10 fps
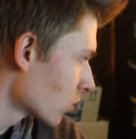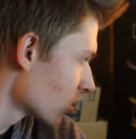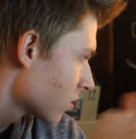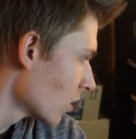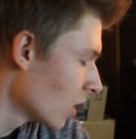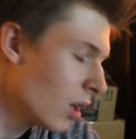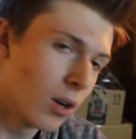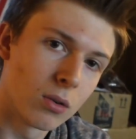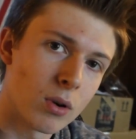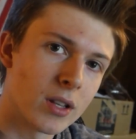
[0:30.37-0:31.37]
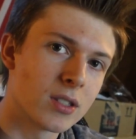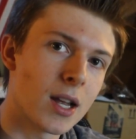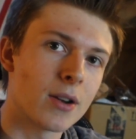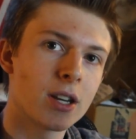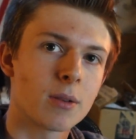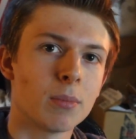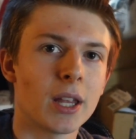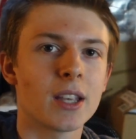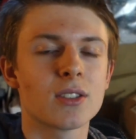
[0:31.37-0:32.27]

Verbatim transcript: Just runs down here and blinks.